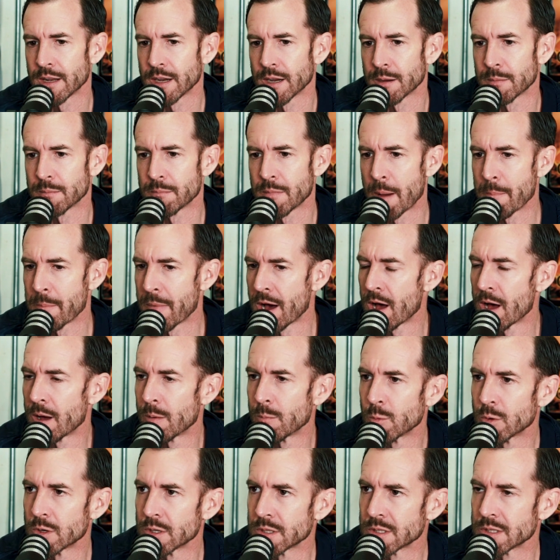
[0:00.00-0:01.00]
my
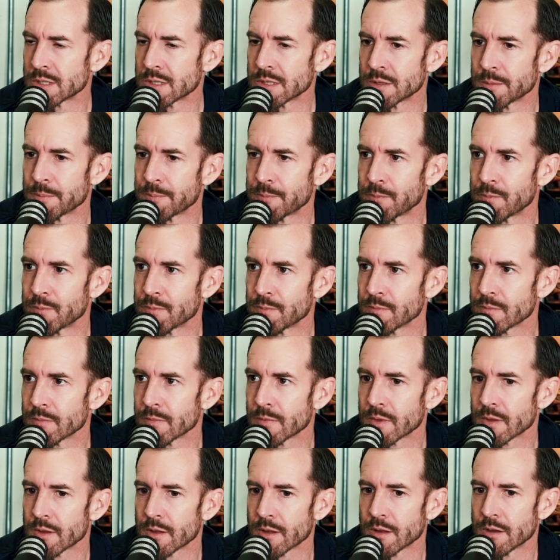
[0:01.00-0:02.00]
mom was
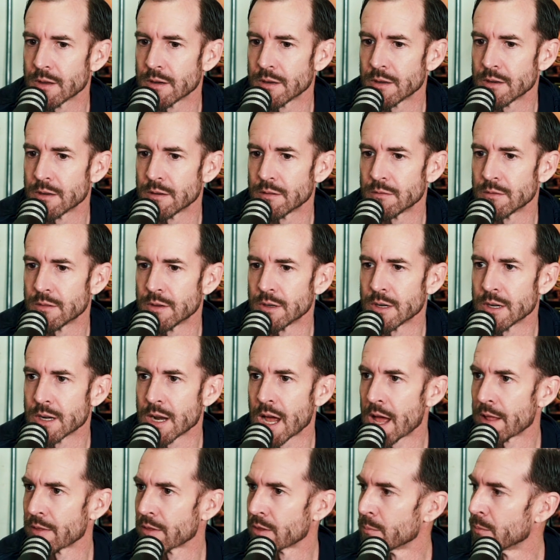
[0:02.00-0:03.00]

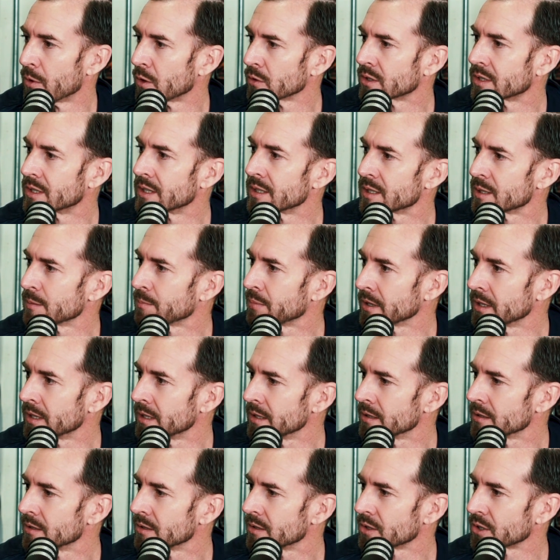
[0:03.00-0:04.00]
not the most
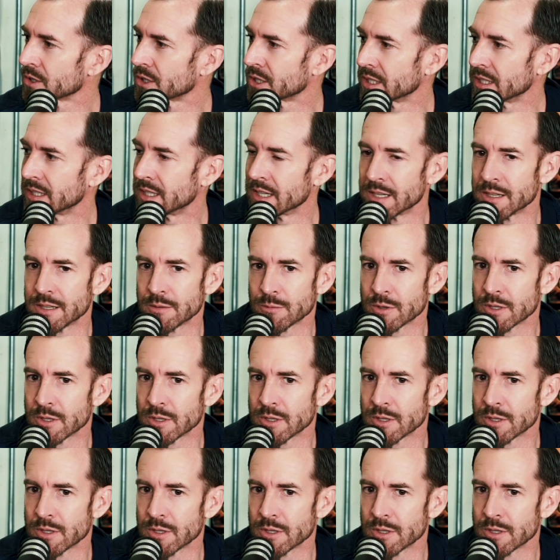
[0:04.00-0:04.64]
disciplined, so she didn't